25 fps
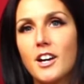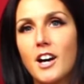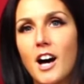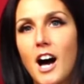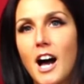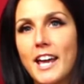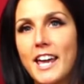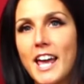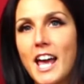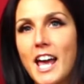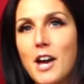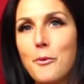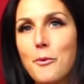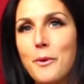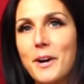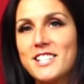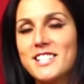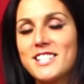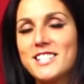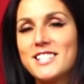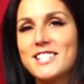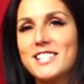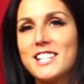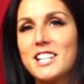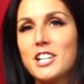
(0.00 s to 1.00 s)
I can't wait
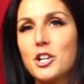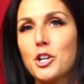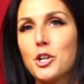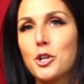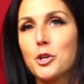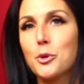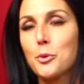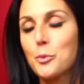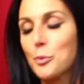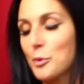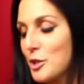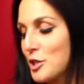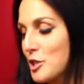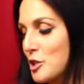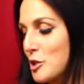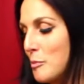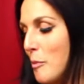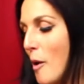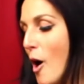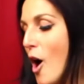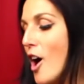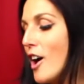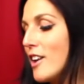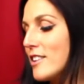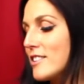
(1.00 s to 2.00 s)
to see her
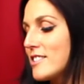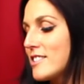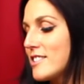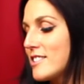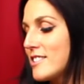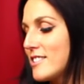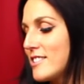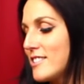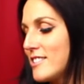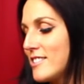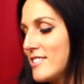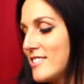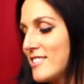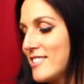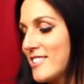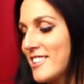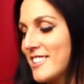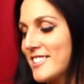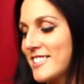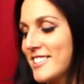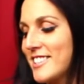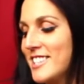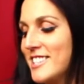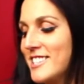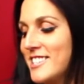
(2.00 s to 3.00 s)
response,
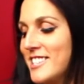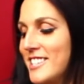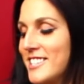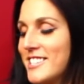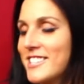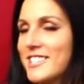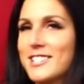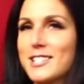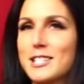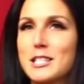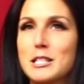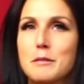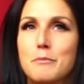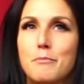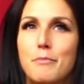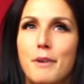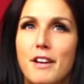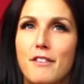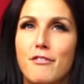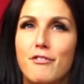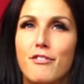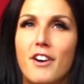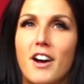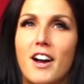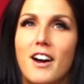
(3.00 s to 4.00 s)
because Lindsay is a
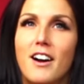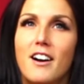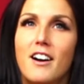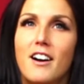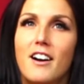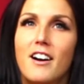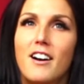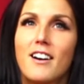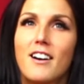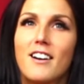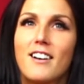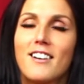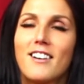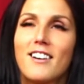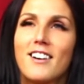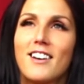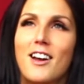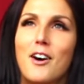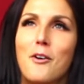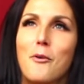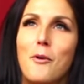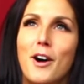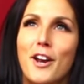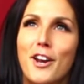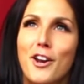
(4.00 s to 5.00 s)
spitfire, and
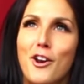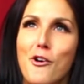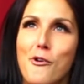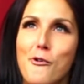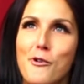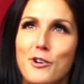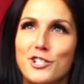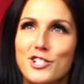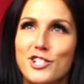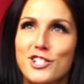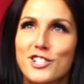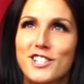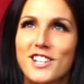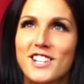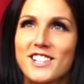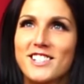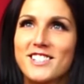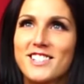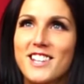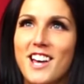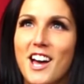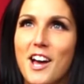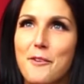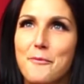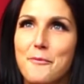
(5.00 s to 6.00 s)
I want to know what she's going to
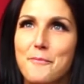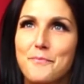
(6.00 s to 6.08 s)
say.